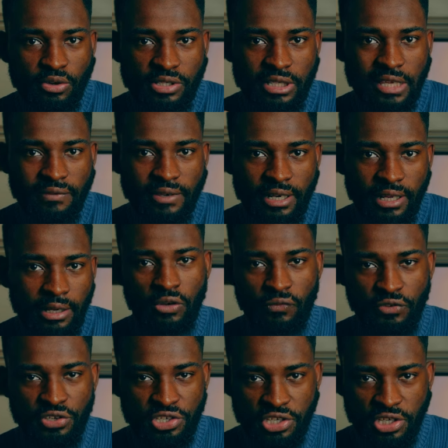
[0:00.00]
I was giving her. You're a
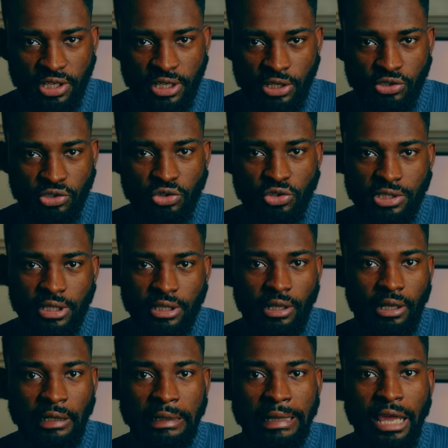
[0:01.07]
physician associate,
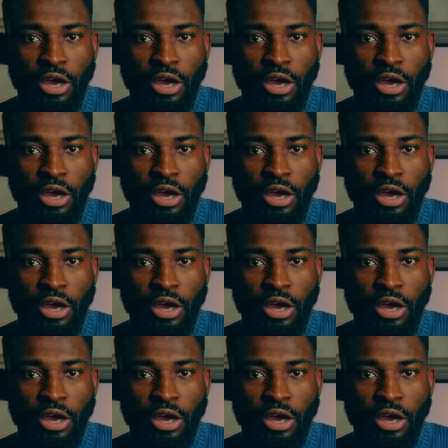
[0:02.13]
and